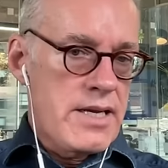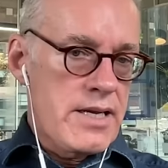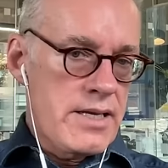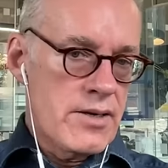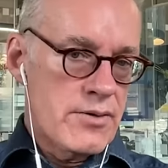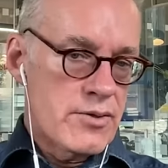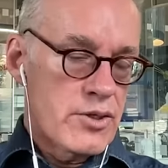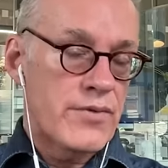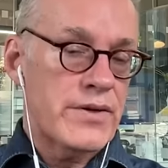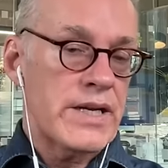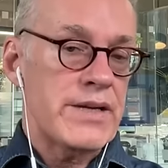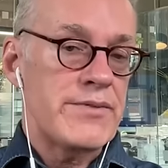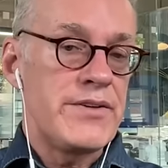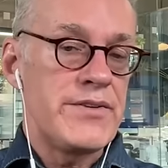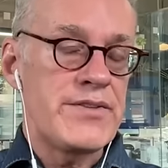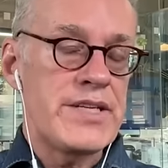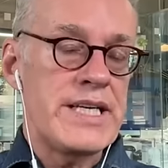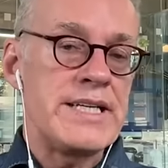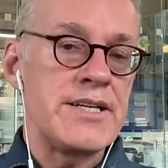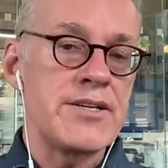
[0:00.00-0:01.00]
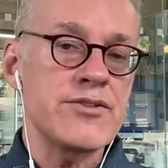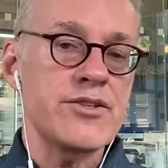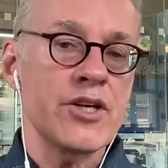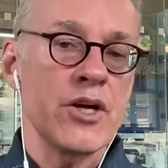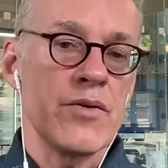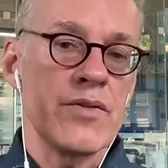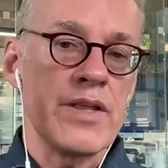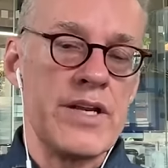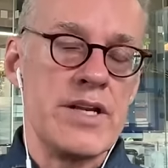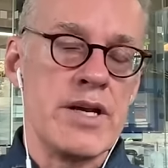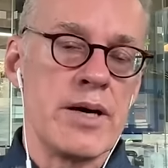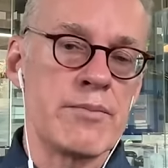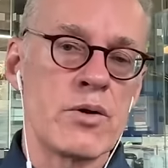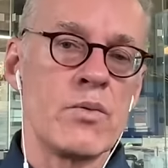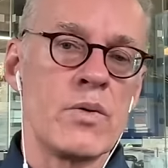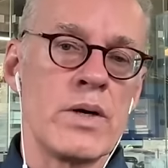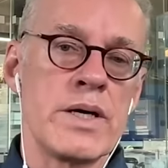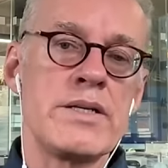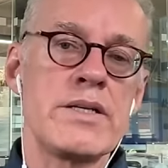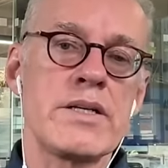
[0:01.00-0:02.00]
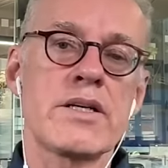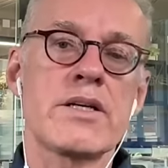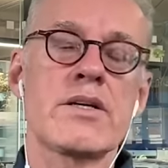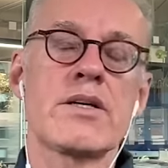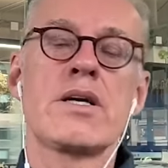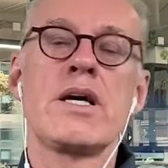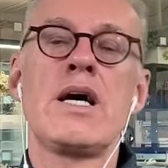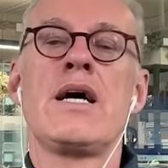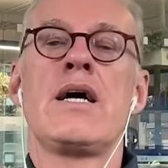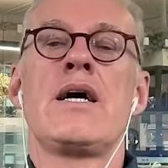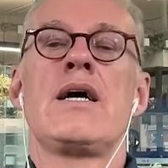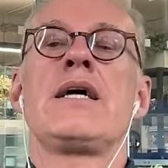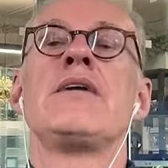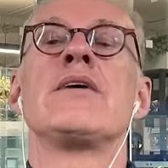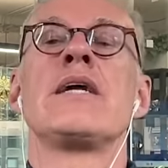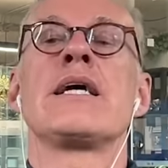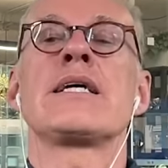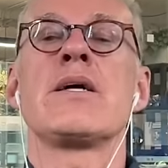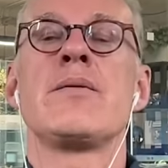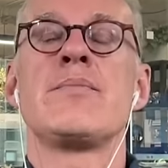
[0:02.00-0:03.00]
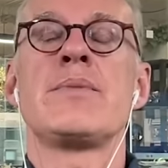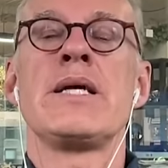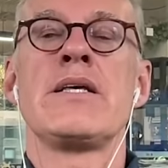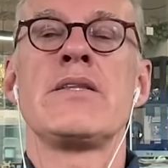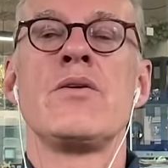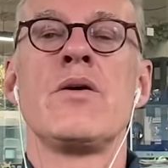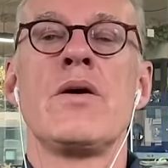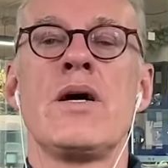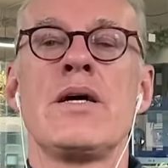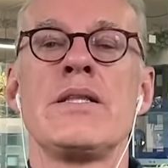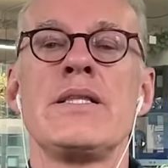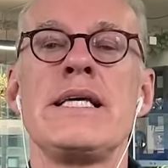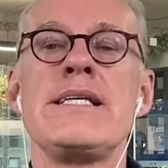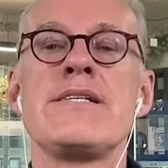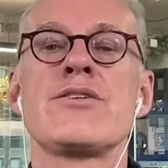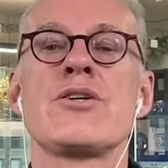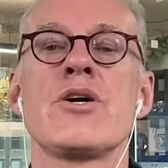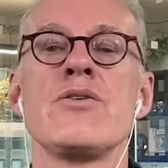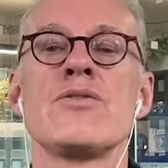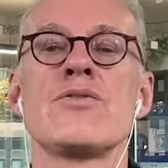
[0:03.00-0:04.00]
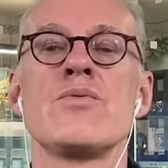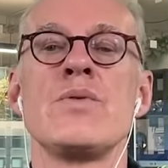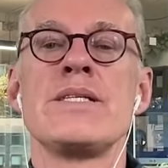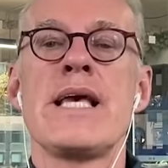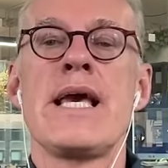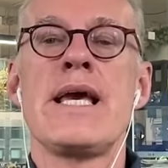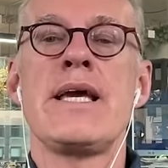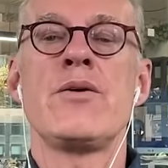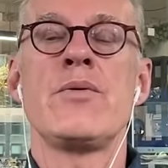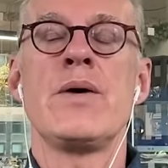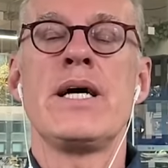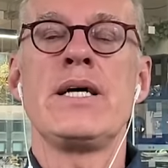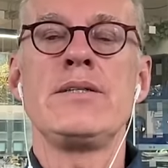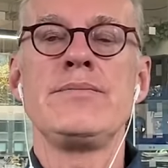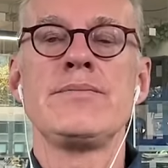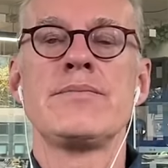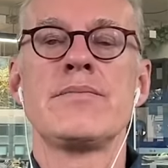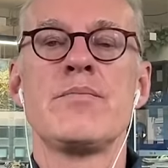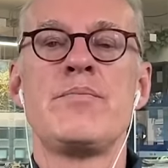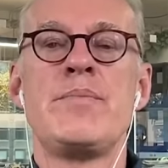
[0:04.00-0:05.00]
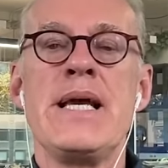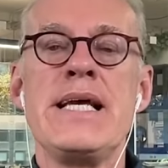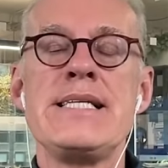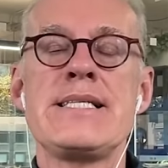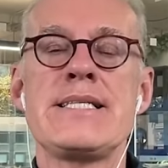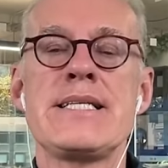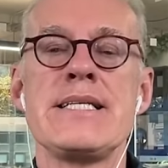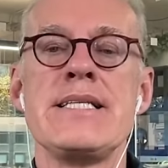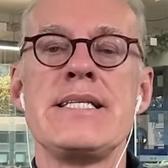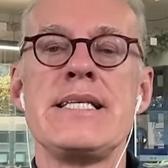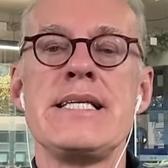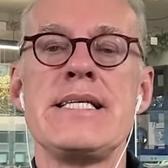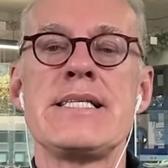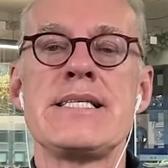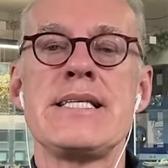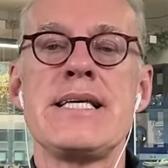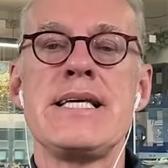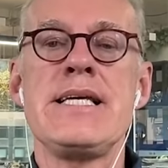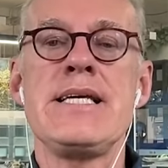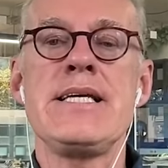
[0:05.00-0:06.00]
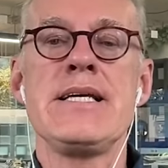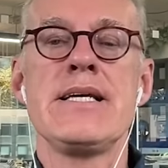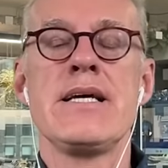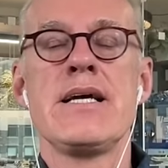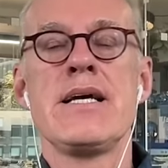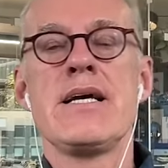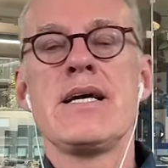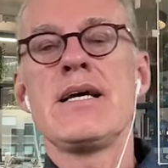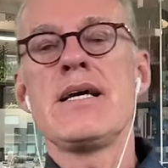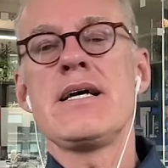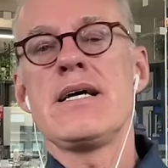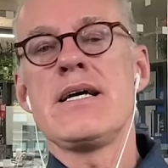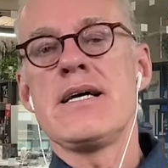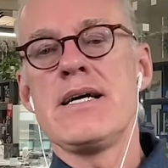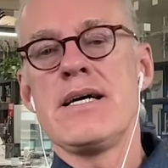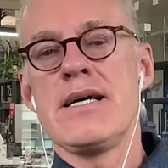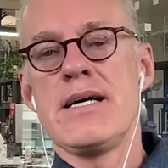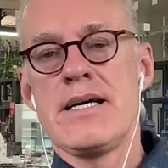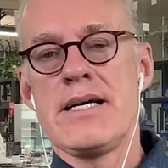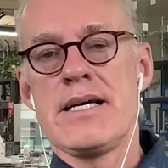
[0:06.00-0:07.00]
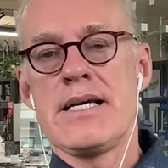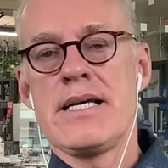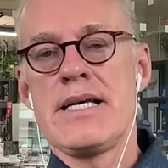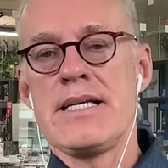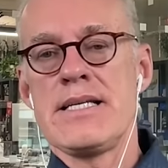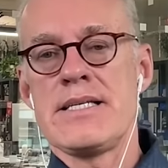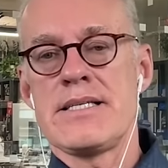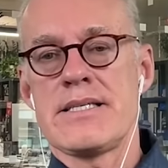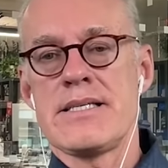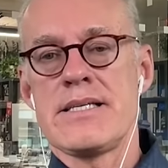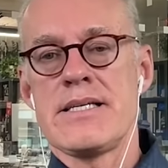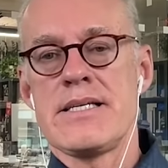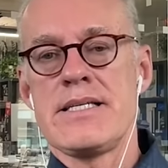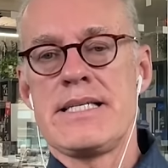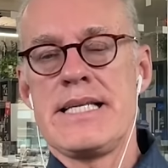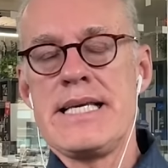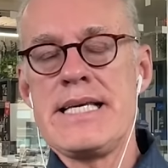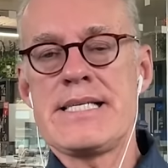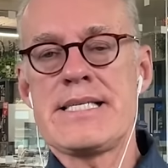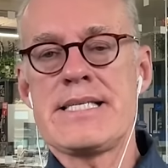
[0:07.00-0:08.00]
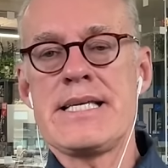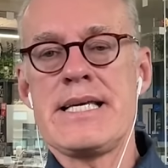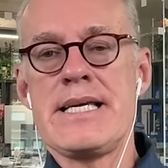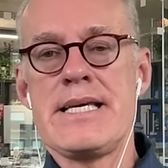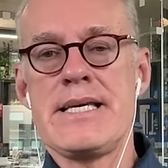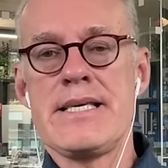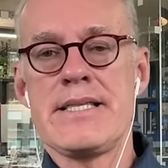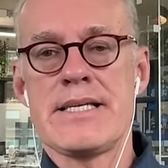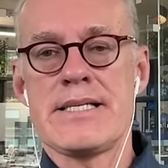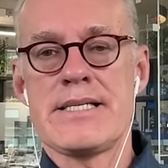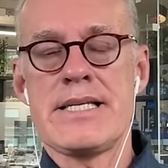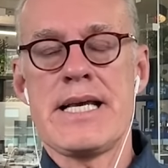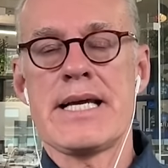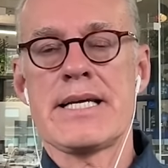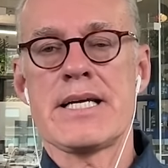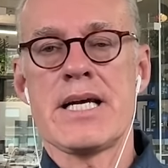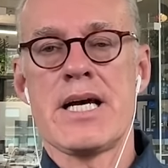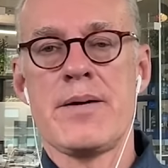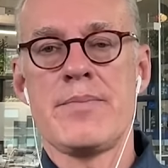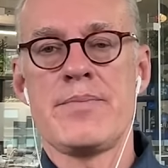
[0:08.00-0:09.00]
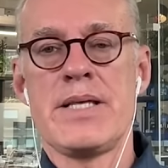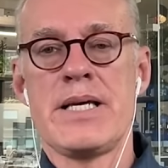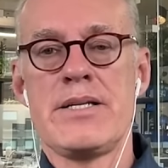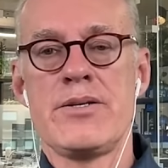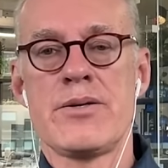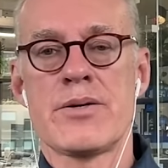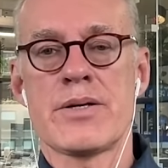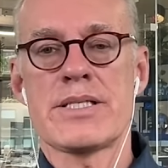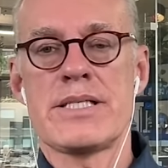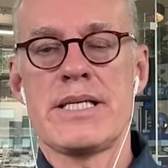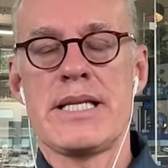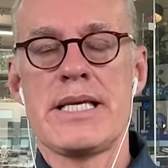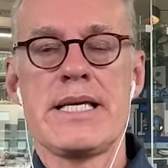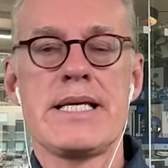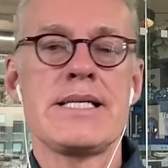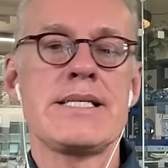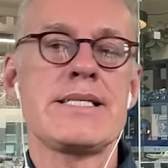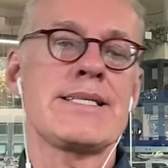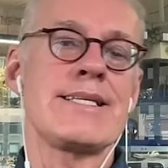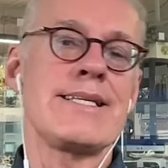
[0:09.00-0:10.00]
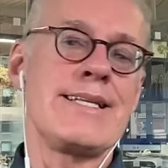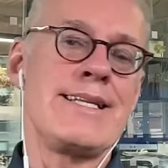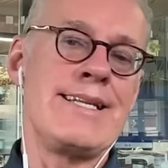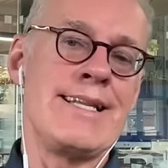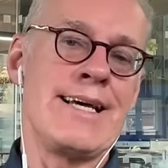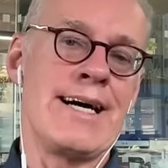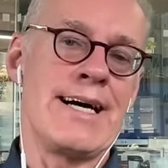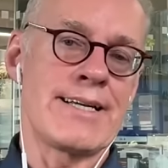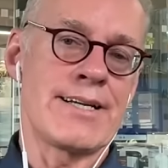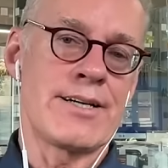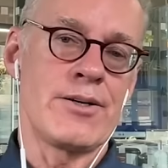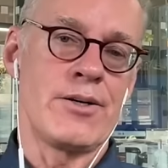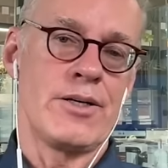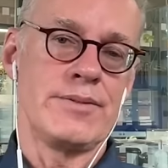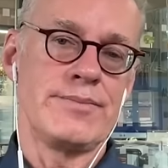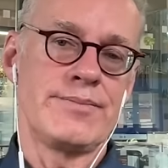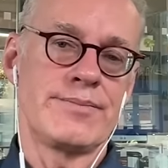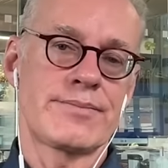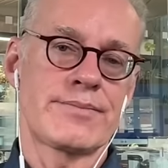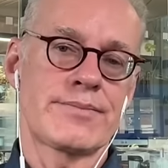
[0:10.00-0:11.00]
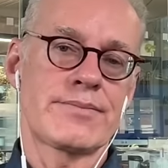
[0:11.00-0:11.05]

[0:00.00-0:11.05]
know, don't forget, 15 years ago, the number one uh, internet company on the on the East Coast was AOL, based in DC. Is DC the tech hub that New York City is? Not at all.